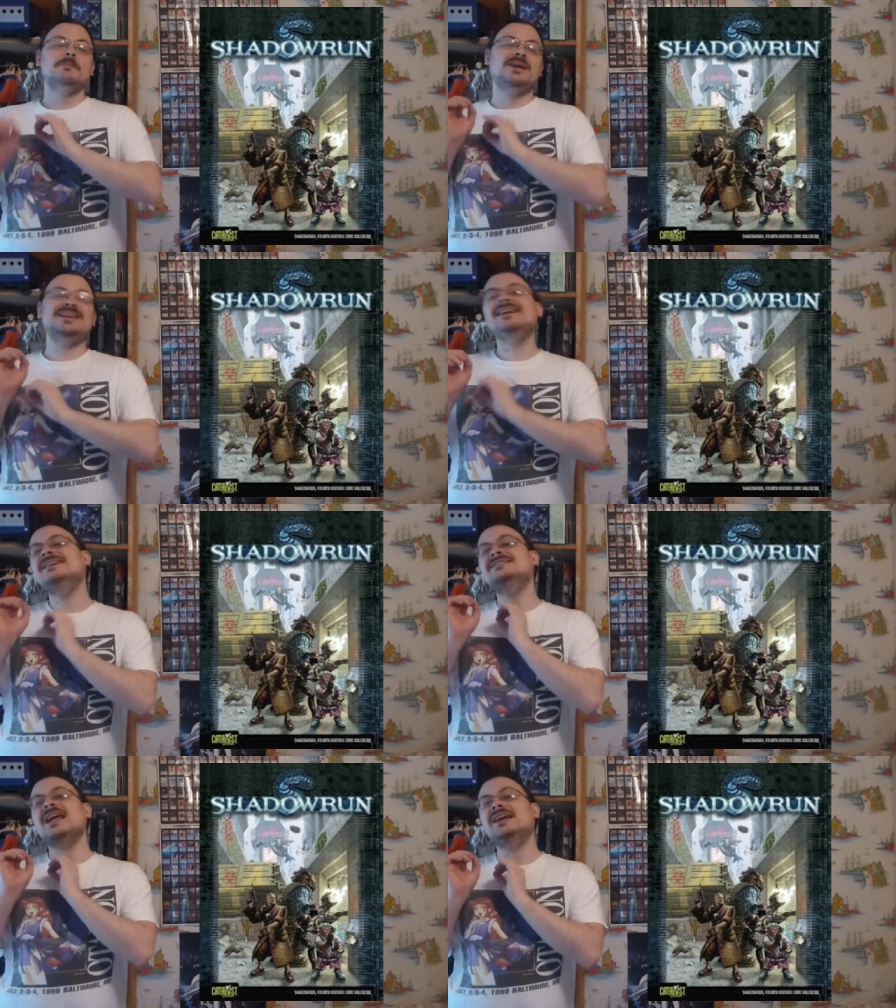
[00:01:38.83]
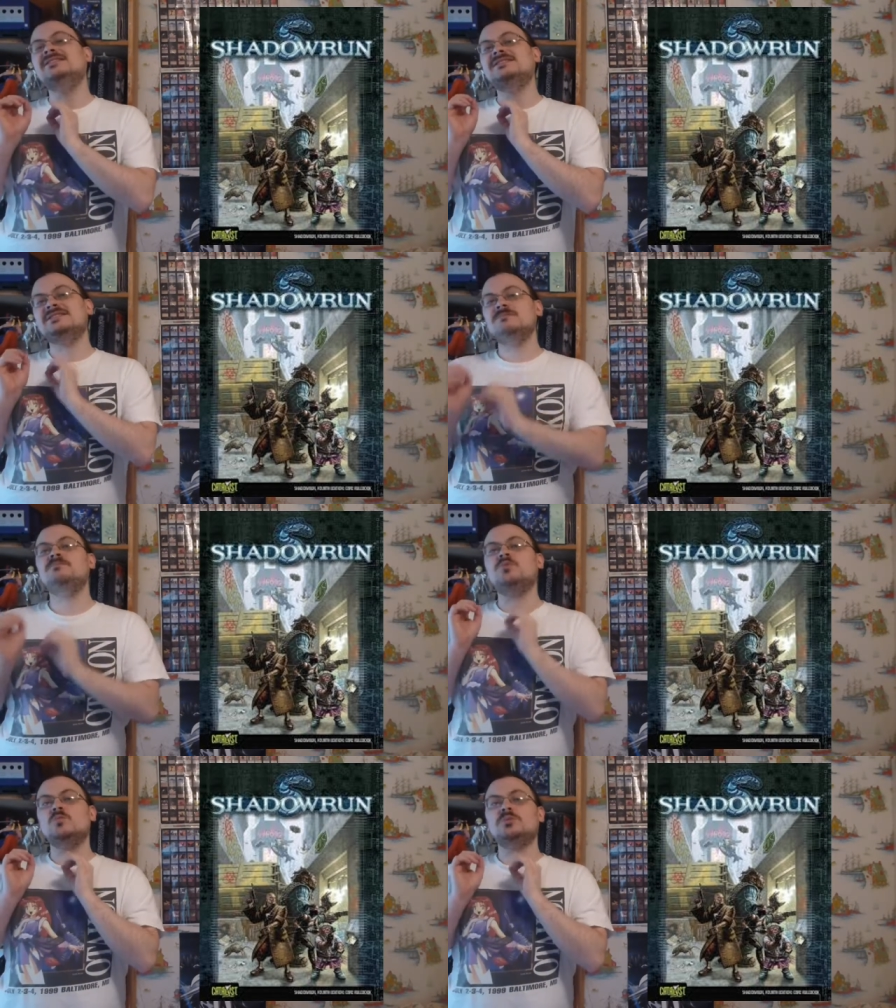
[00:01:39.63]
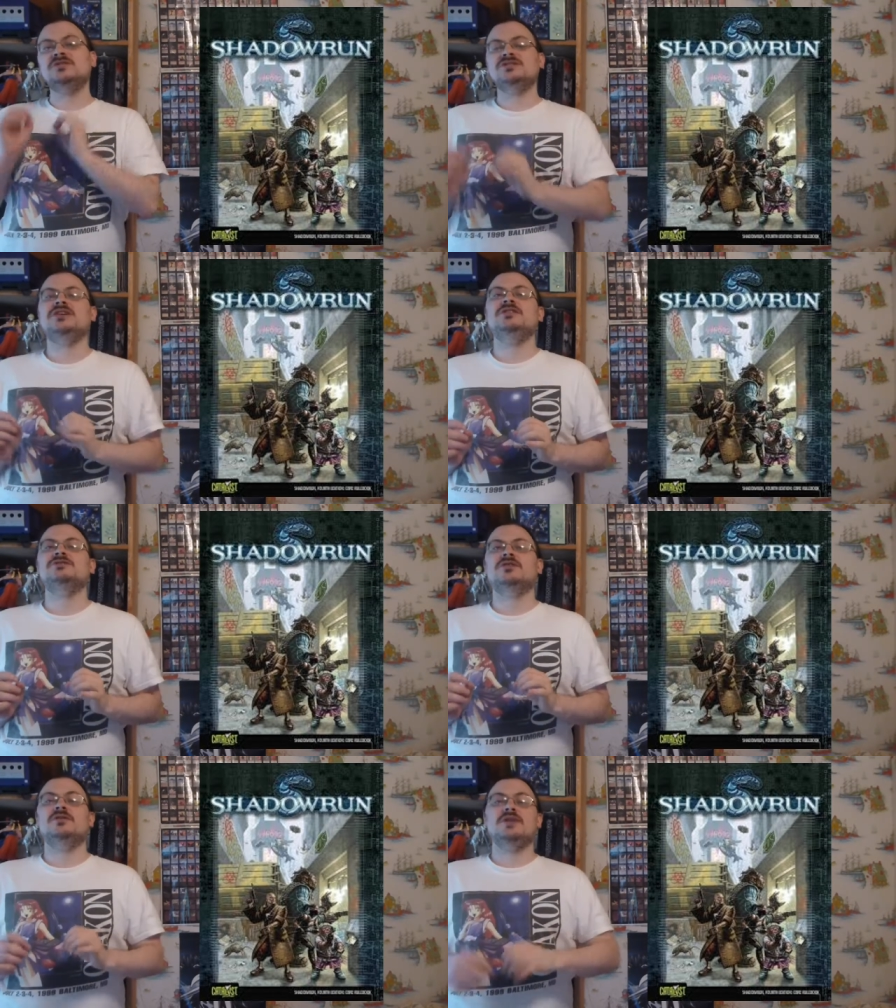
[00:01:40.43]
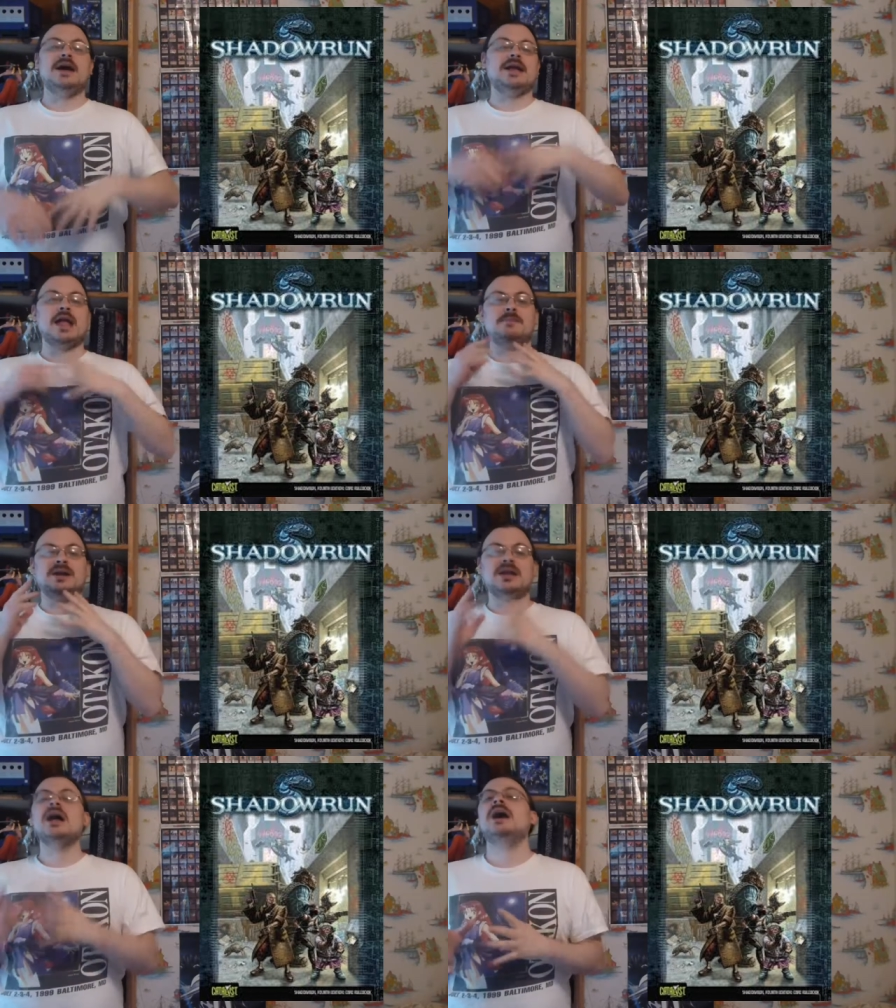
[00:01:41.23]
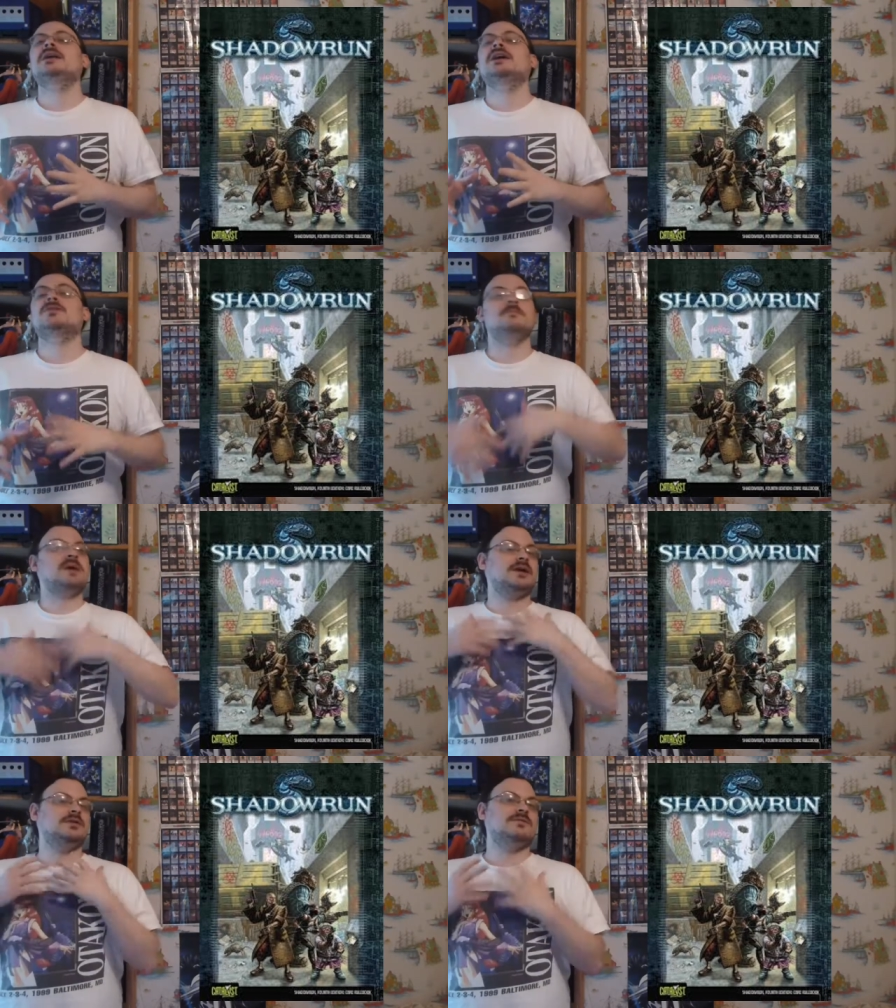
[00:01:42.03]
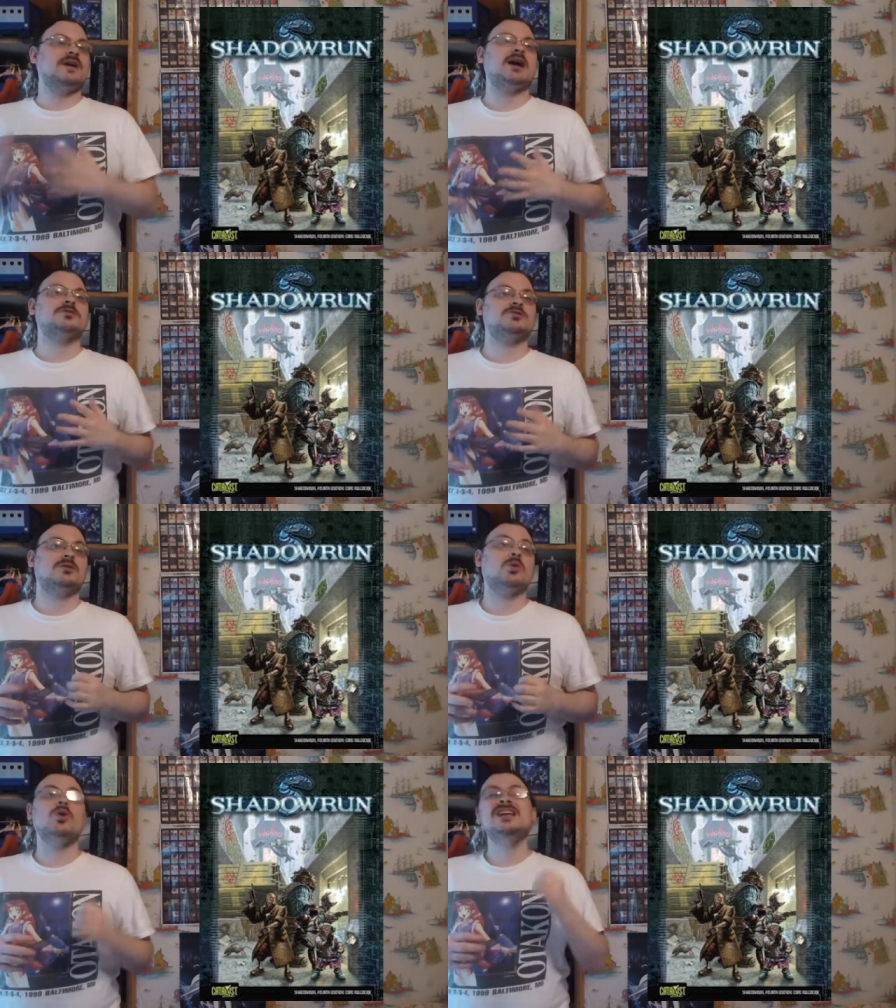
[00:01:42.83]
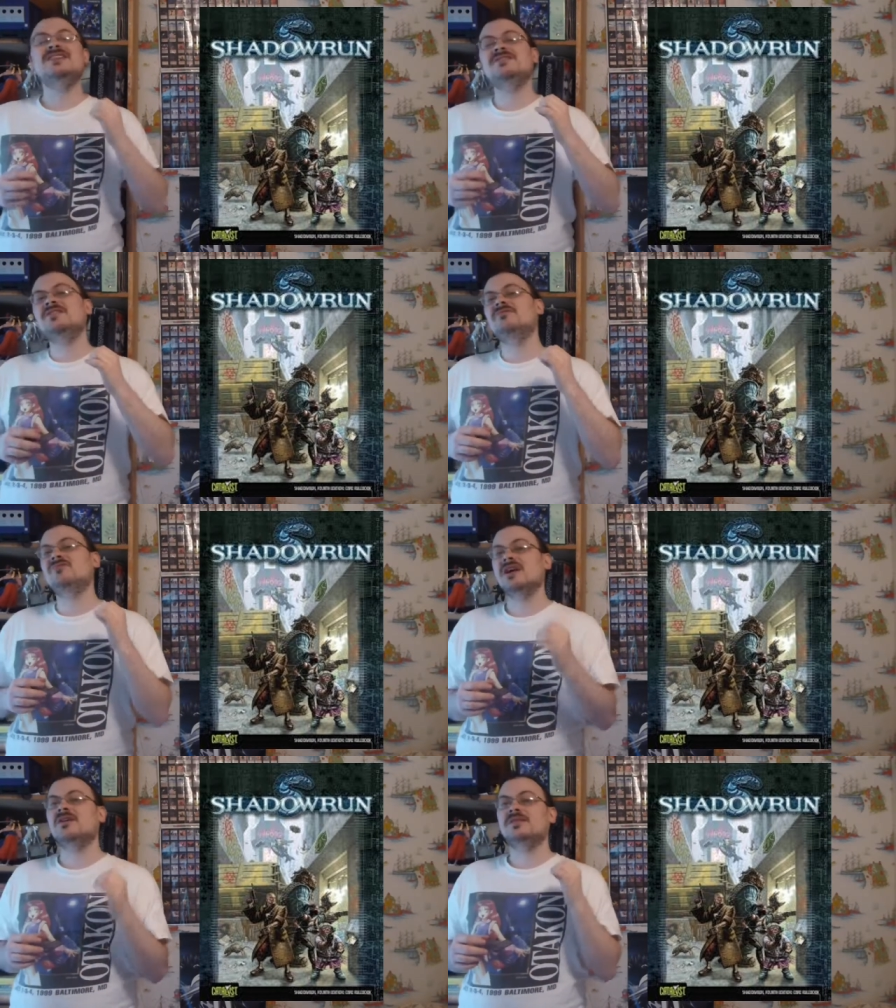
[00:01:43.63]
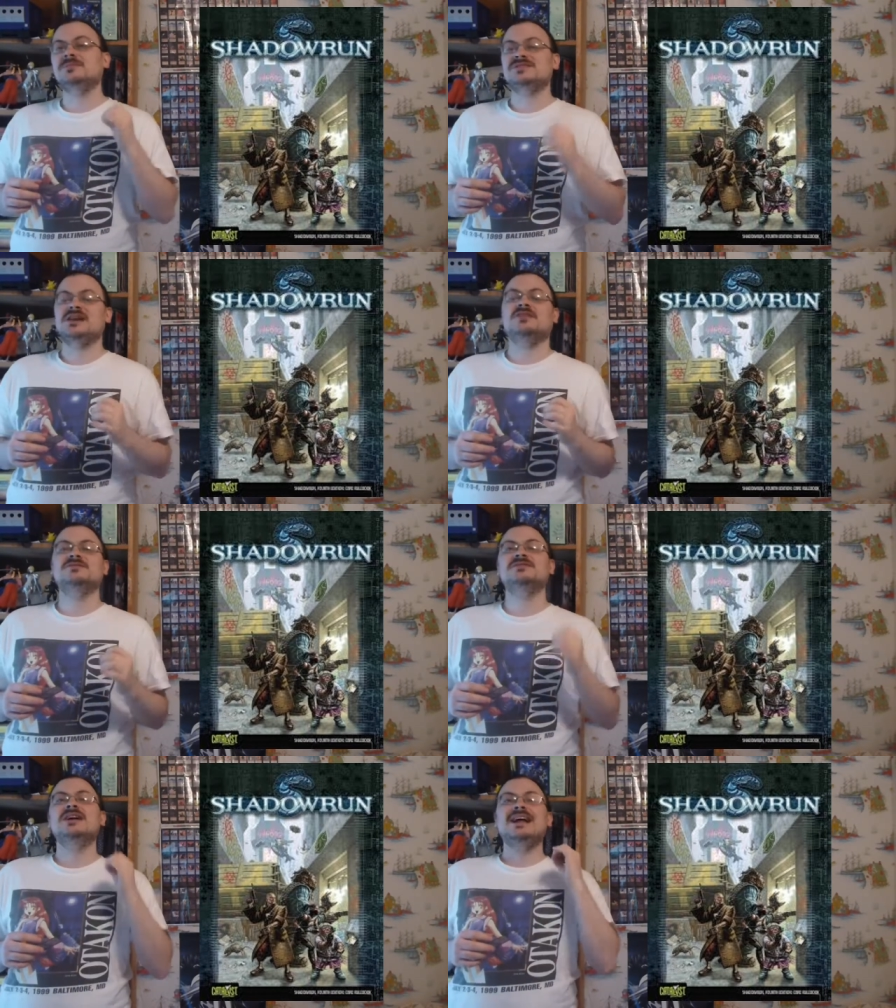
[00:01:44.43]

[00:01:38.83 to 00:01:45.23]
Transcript: but it is a simple procedure that a mechanic, the manufacturer, or even the rigger themselves